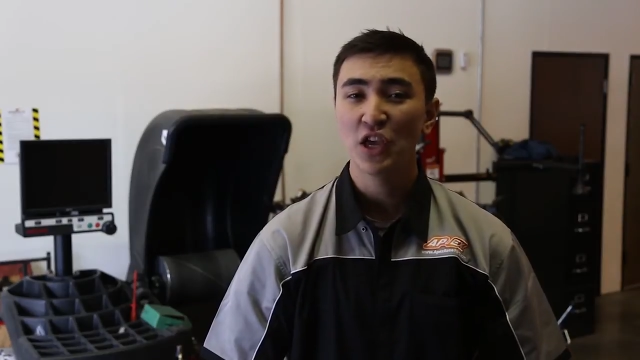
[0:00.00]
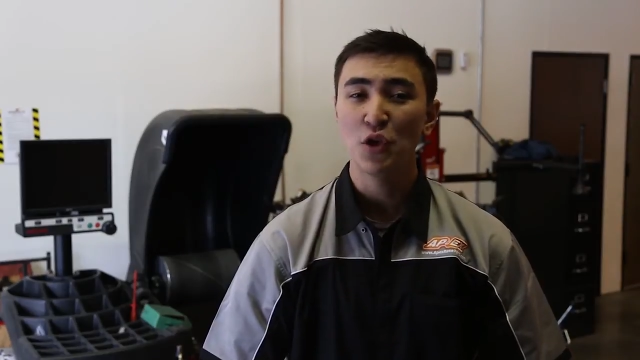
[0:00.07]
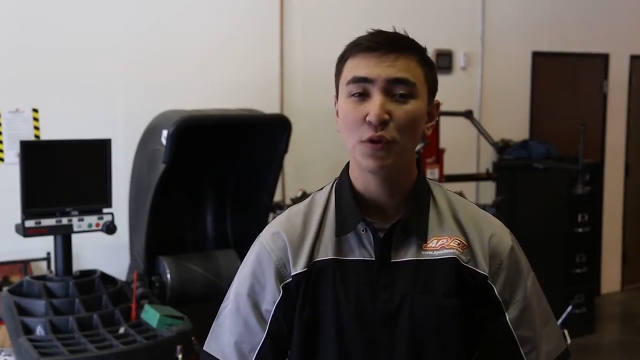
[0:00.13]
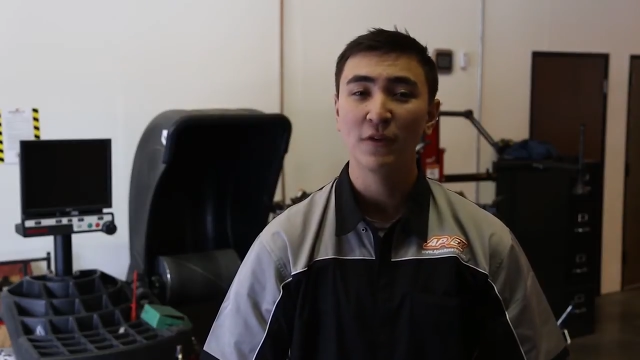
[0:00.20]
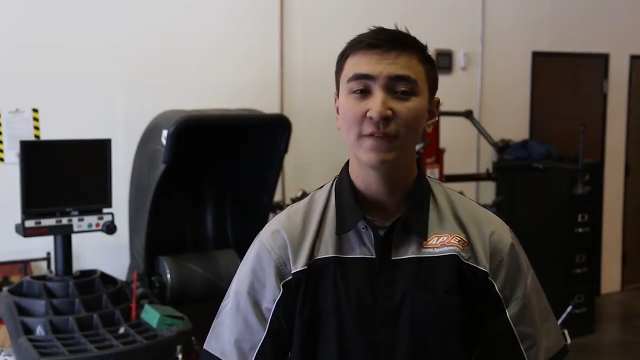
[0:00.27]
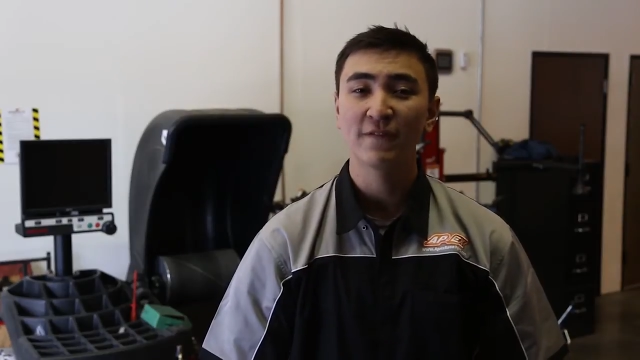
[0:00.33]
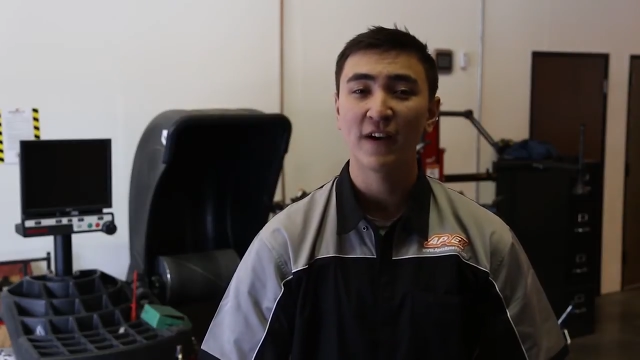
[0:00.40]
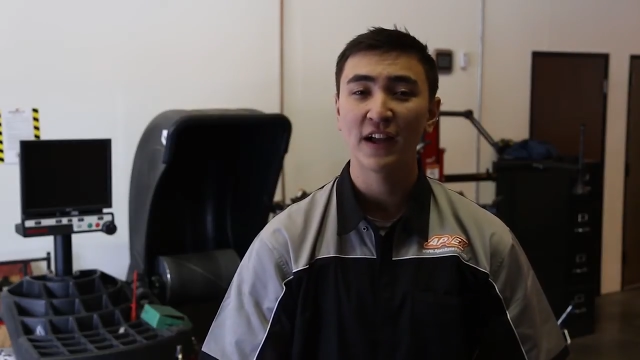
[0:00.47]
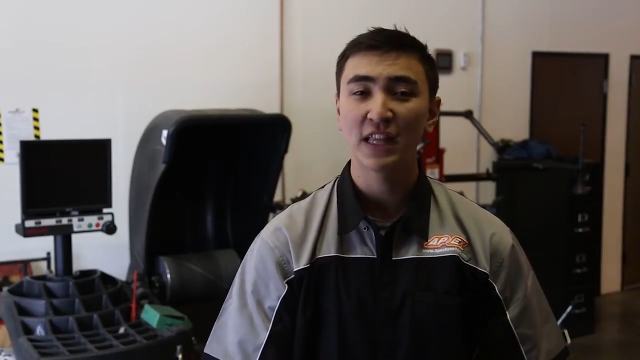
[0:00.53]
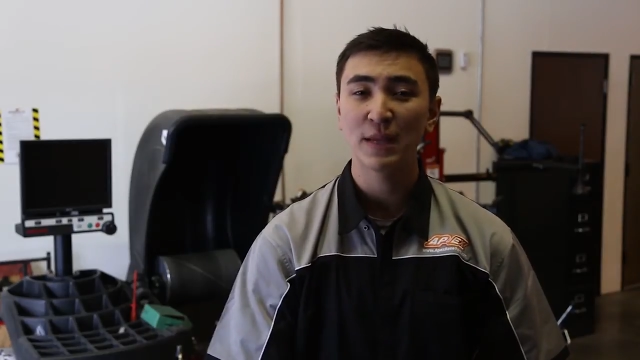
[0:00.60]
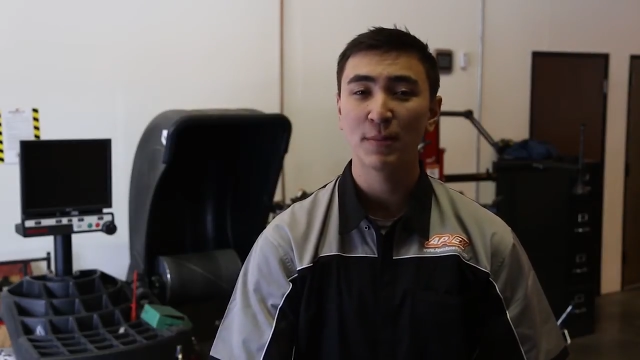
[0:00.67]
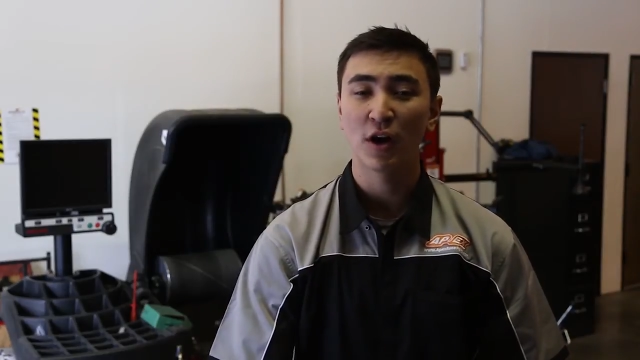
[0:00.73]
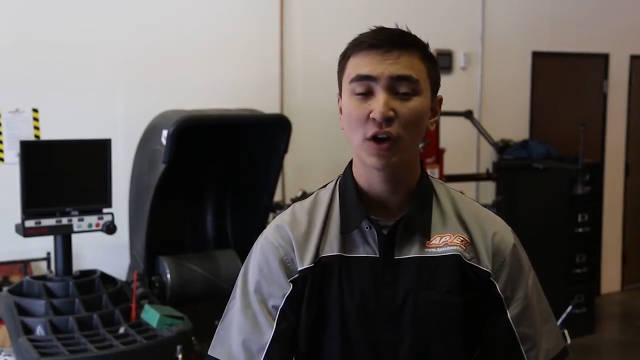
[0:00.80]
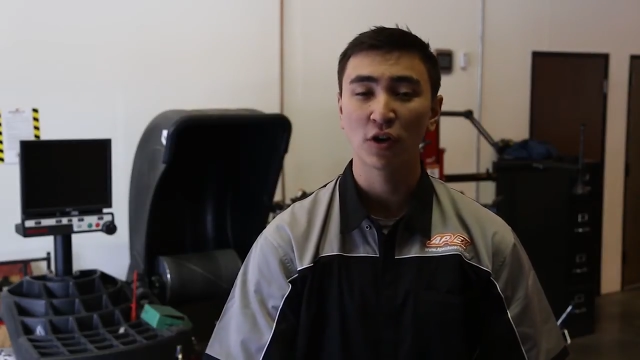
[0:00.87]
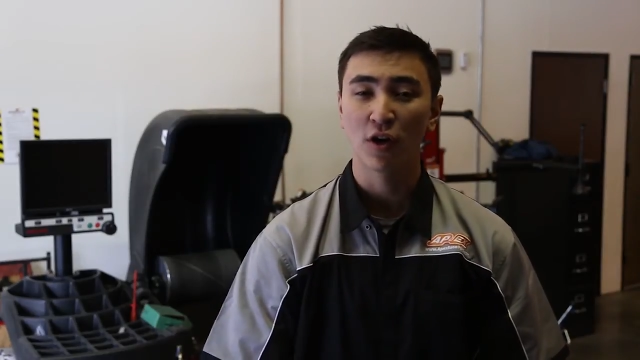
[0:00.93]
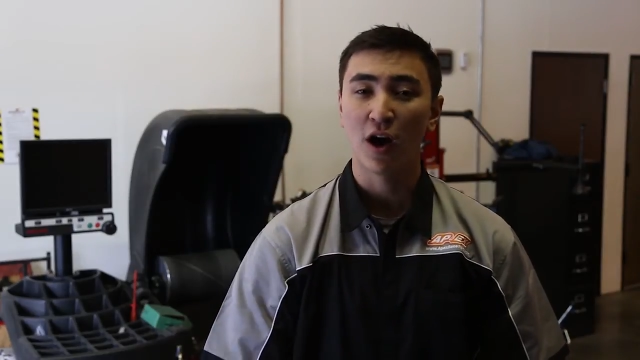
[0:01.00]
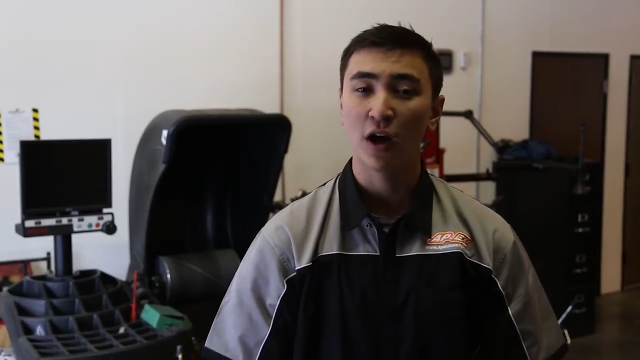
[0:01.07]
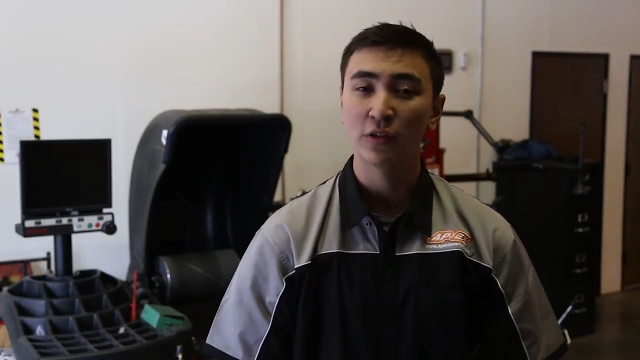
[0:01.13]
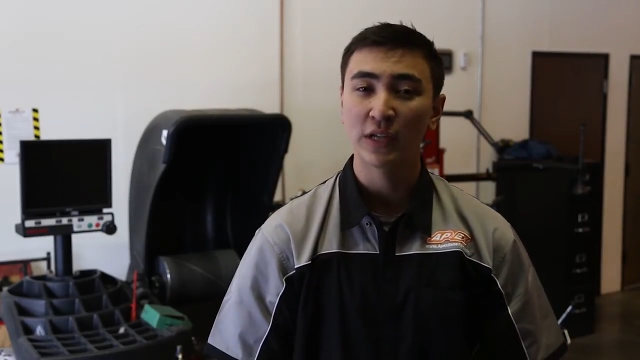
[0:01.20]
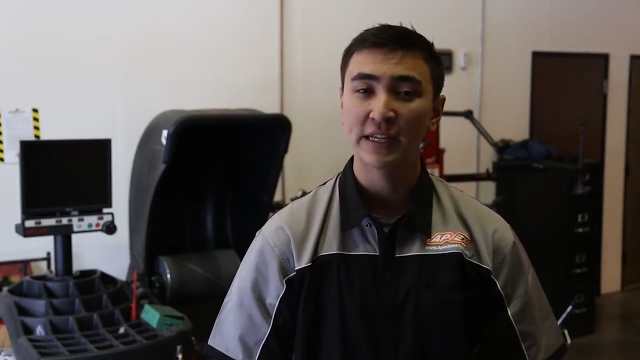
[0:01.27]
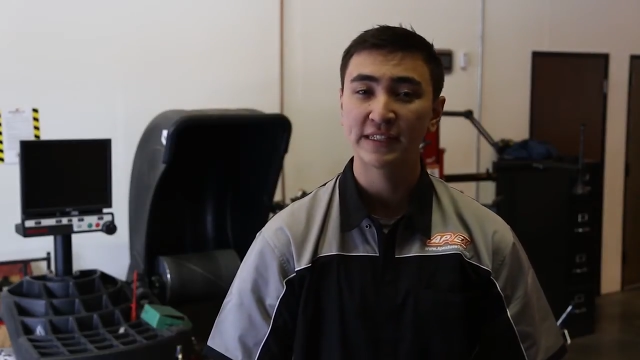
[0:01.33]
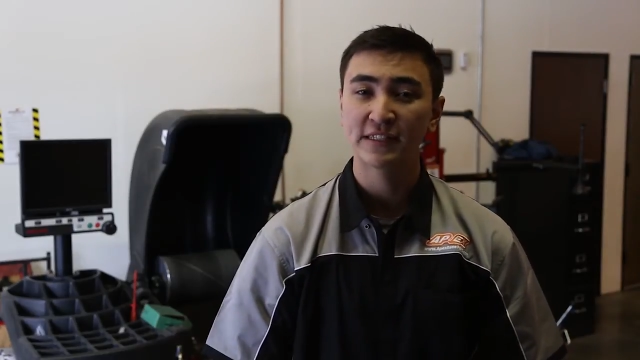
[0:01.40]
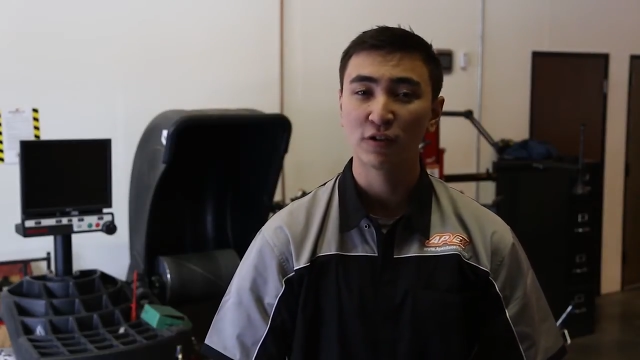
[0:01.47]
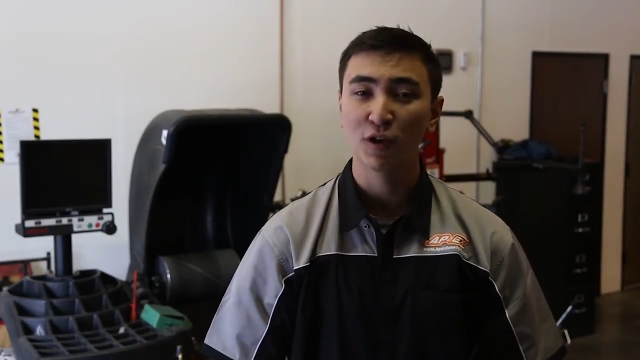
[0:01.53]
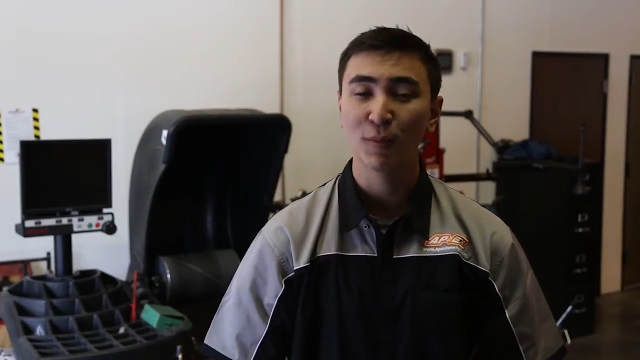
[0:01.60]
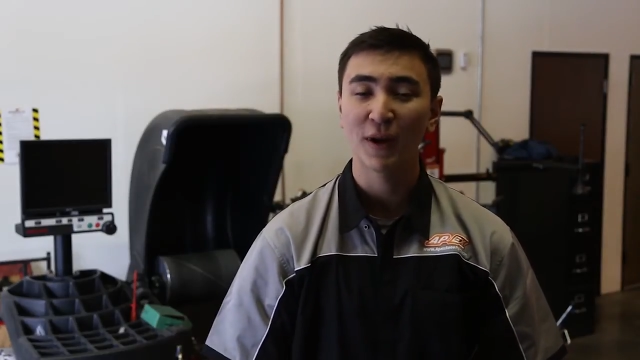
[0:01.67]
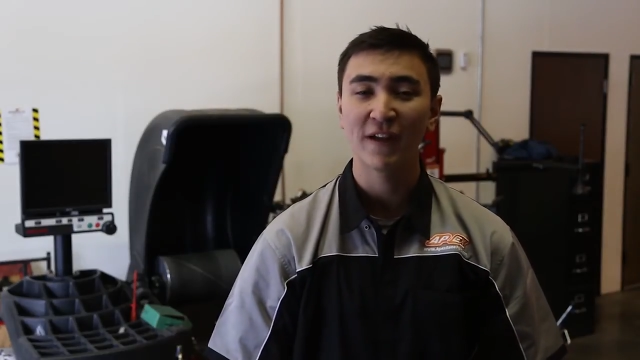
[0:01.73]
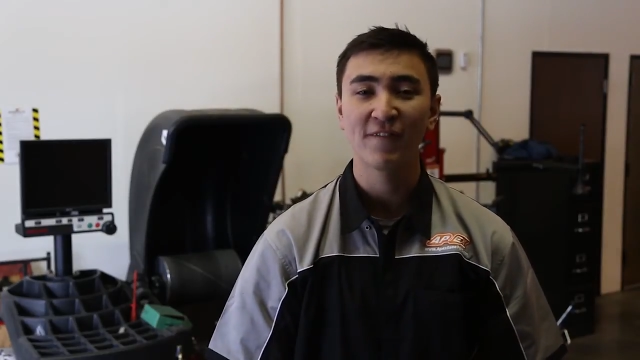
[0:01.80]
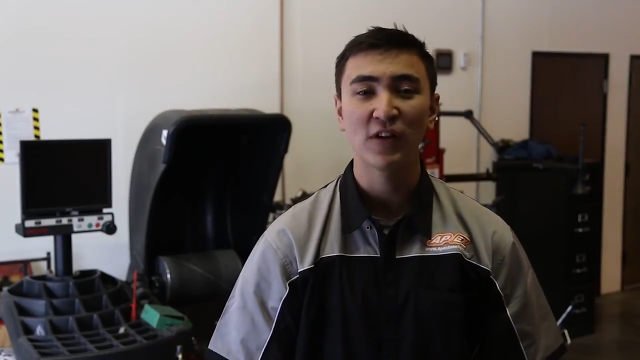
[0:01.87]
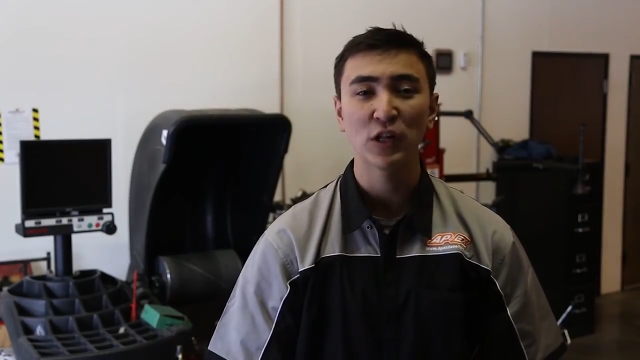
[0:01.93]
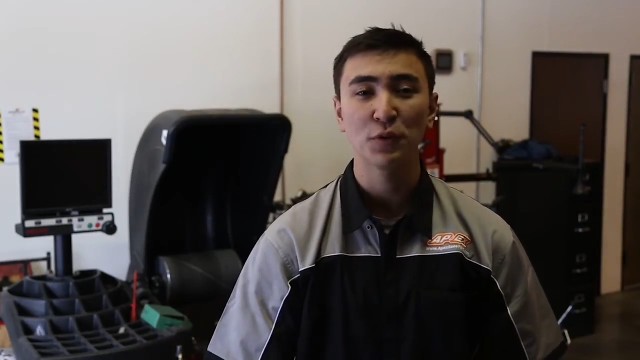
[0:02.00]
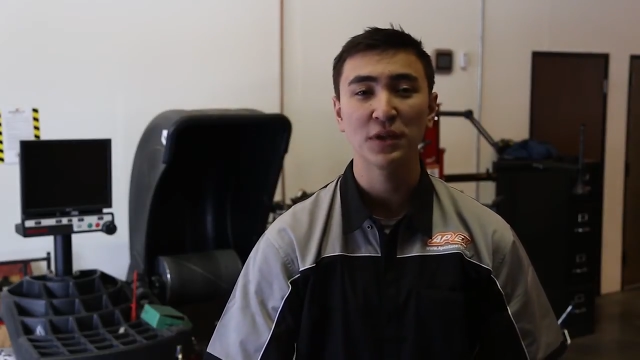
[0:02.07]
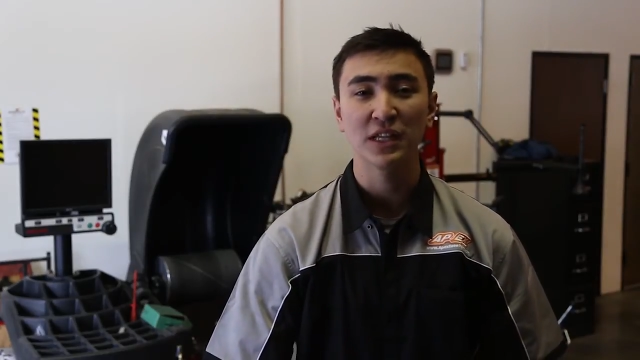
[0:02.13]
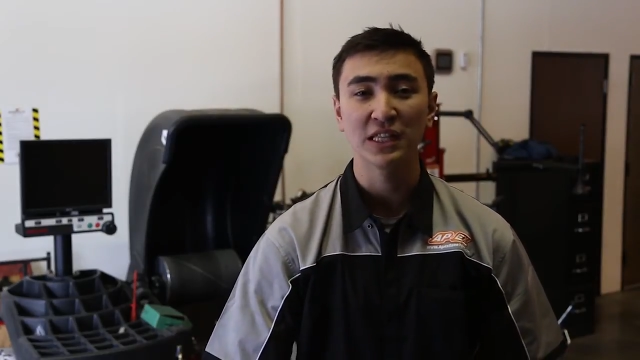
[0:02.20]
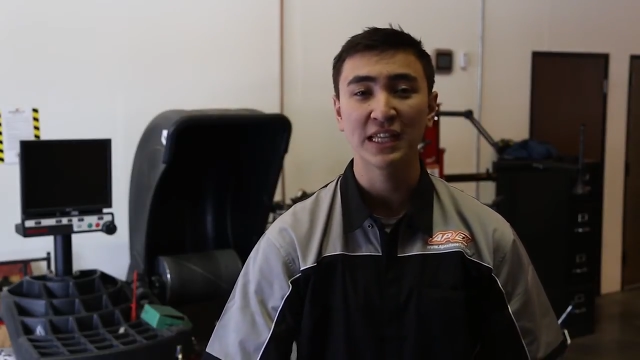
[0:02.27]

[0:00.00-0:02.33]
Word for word: you can find them on our online store by following the